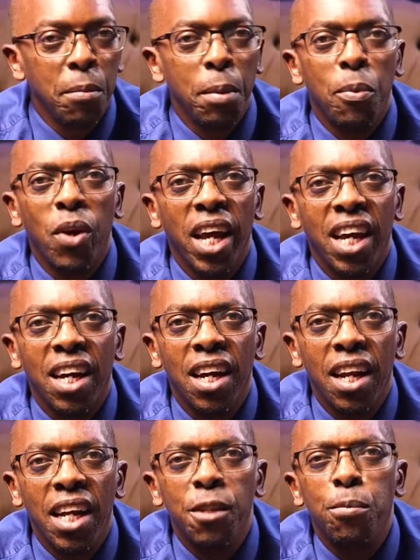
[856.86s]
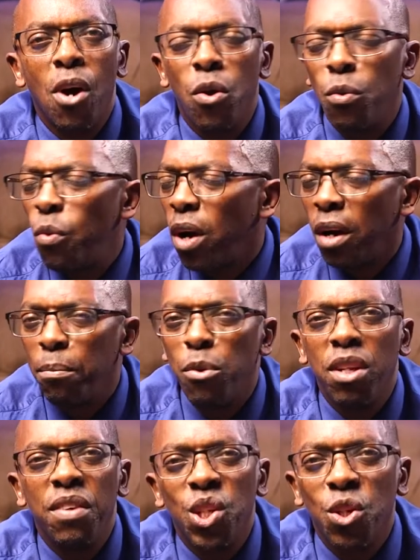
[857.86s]
People like Les Brown, who are
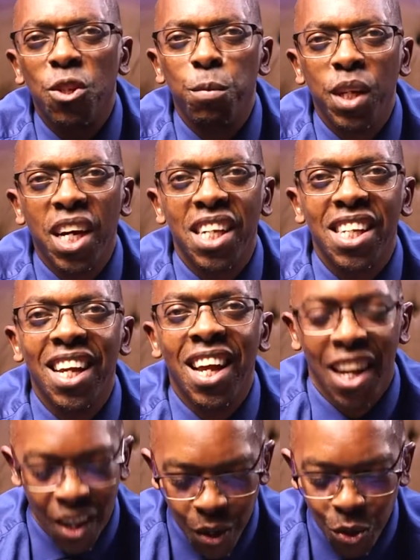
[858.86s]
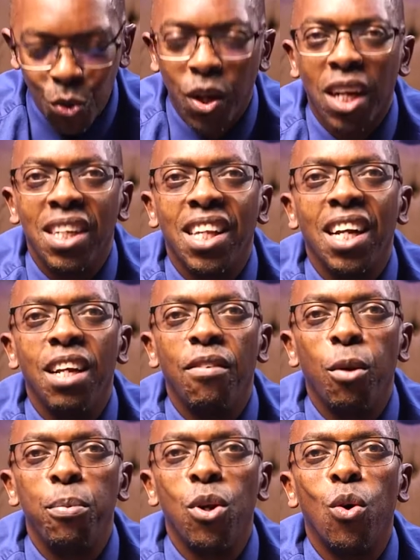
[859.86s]
motivational speakers, you can start
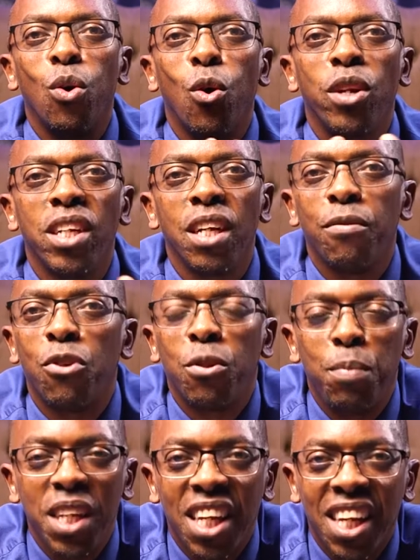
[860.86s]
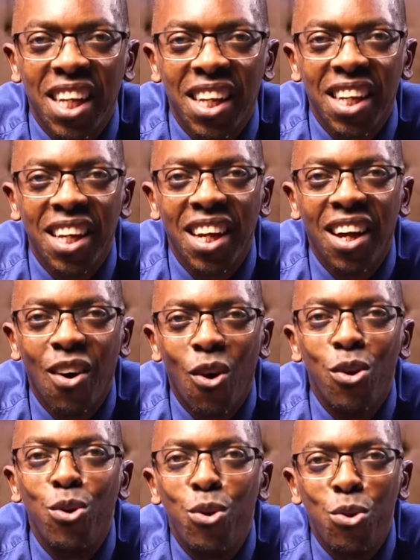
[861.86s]
developing your own content for speaking
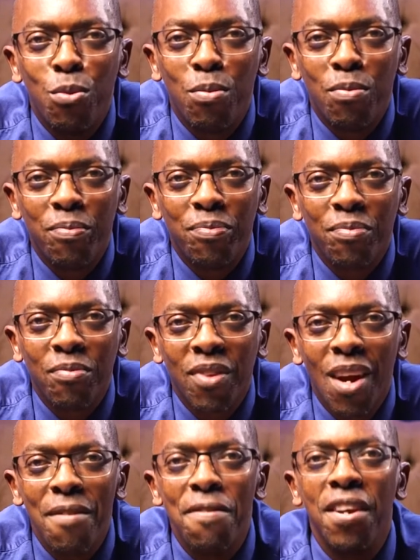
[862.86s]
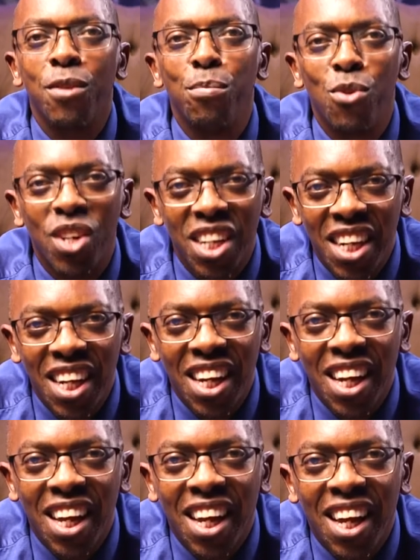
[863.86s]
on YouTube, Facebook.
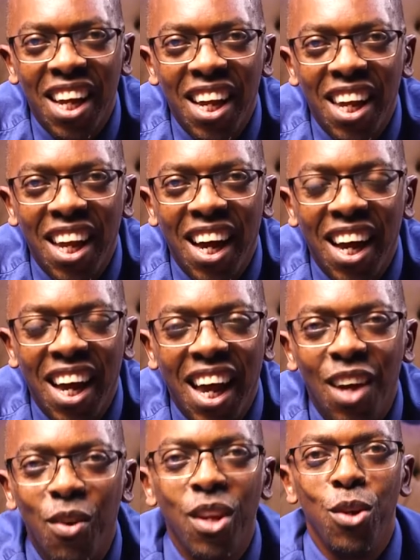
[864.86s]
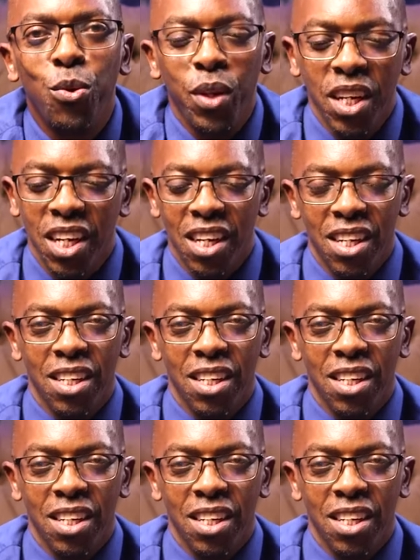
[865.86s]
Yeah. And what are you doing?